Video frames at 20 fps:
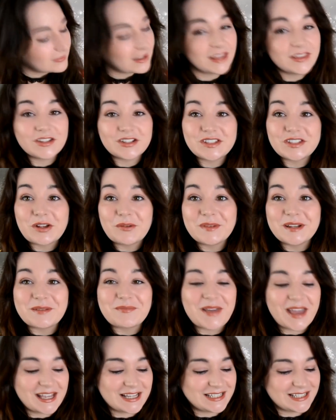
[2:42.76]
And there's so many
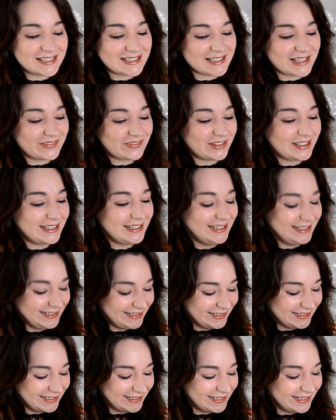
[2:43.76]
pages of it.
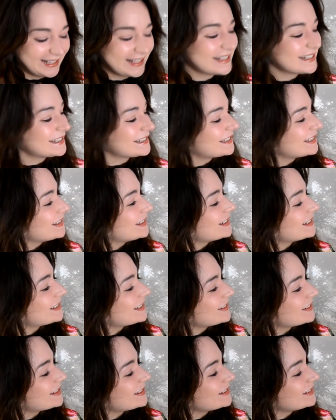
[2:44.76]
So there's
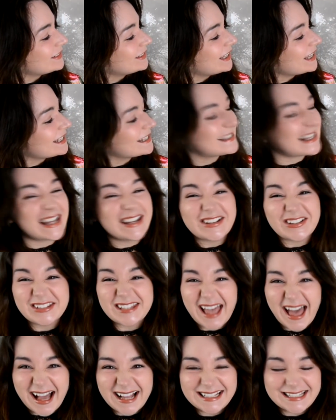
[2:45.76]
also like Sentinel
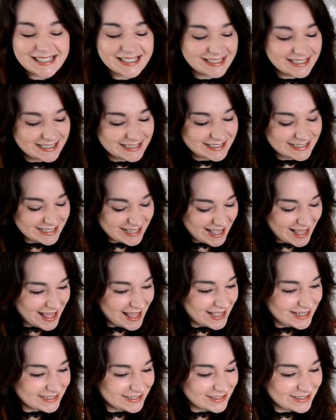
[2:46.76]
tactics,
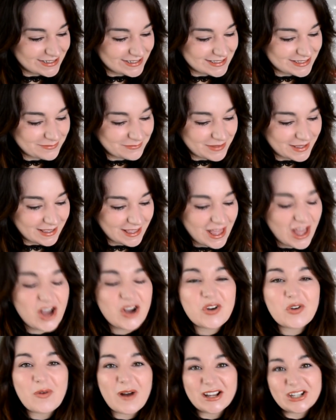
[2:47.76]
and there's some like
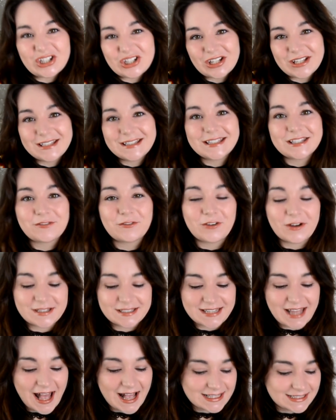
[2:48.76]
questions for us
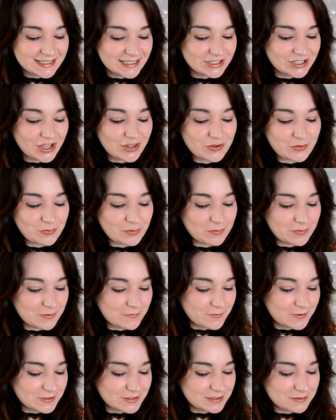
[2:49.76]
to ask each other when we
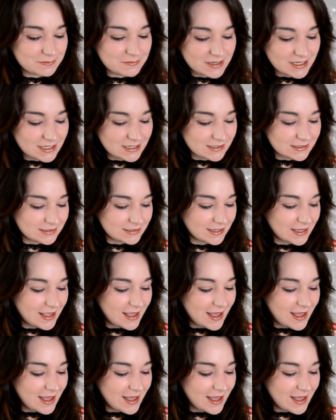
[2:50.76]
first meet.